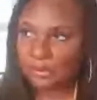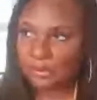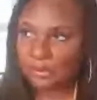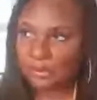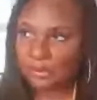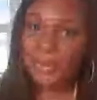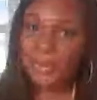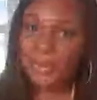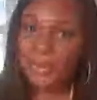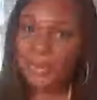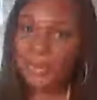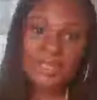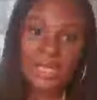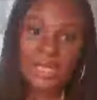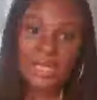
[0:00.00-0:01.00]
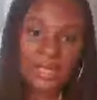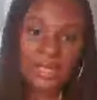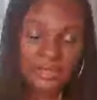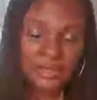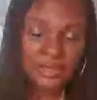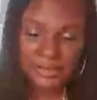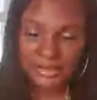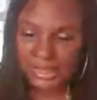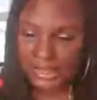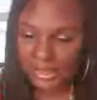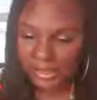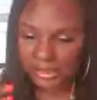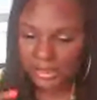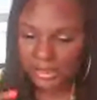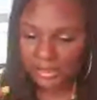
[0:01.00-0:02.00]
spaces and they would
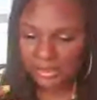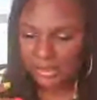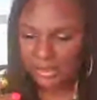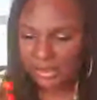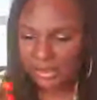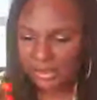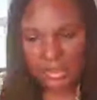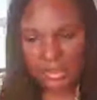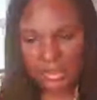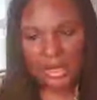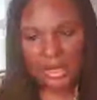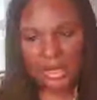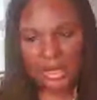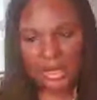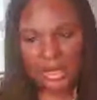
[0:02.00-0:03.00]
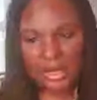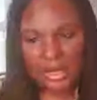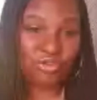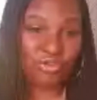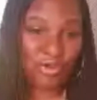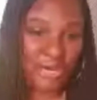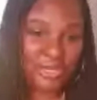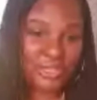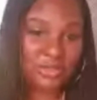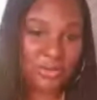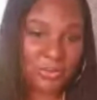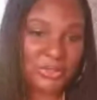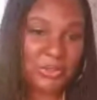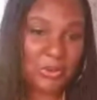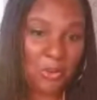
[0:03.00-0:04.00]
say, I would look like the
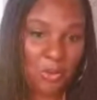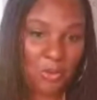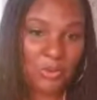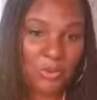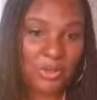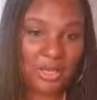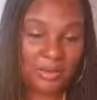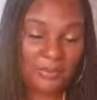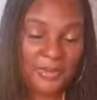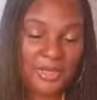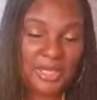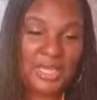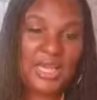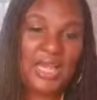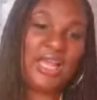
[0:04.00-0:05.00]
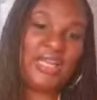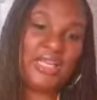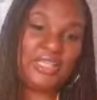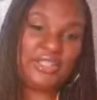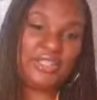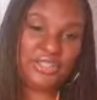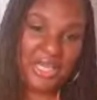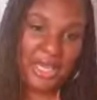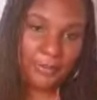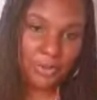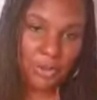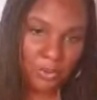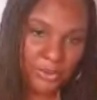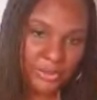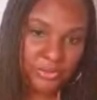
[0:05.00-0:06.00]
person was trying to close the hole up and
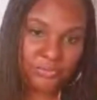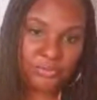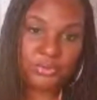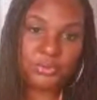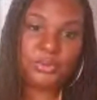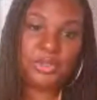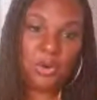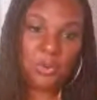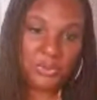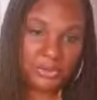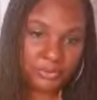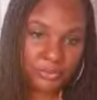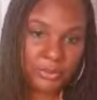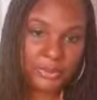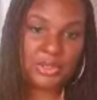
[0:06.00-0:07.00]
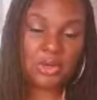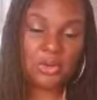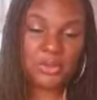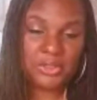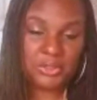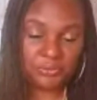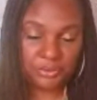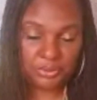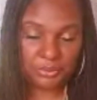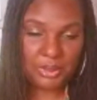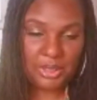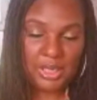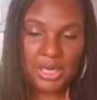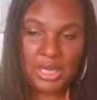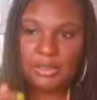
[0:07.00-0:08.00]
they just kept going through and going through and going
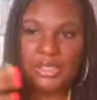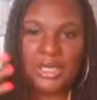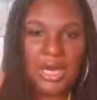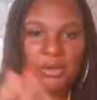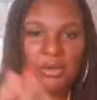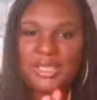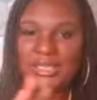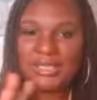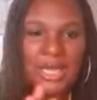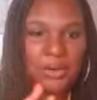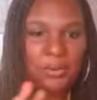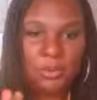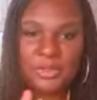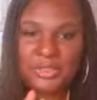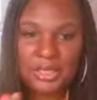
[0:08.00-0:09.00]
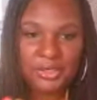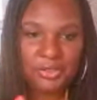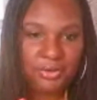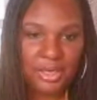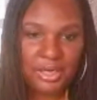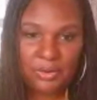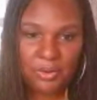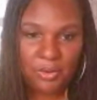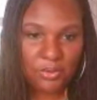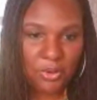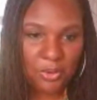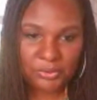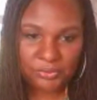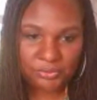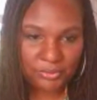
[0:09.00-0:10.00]
through. Now, that's not always going to create a hole
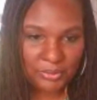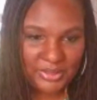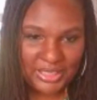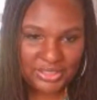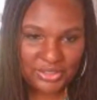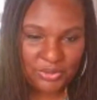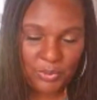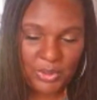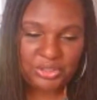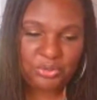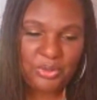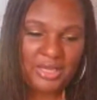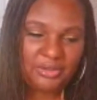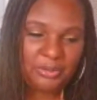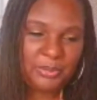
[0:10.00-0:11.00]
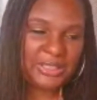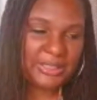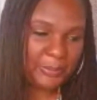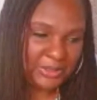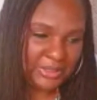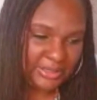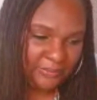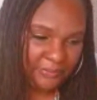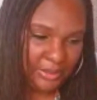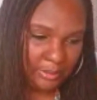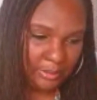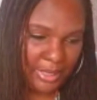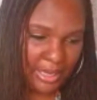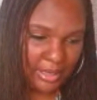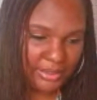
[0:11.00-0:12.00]
going through the rotation twice. You have to be specific
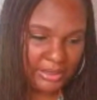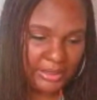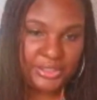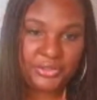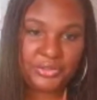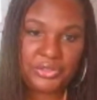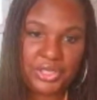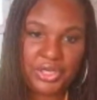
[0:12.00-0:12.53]
about it because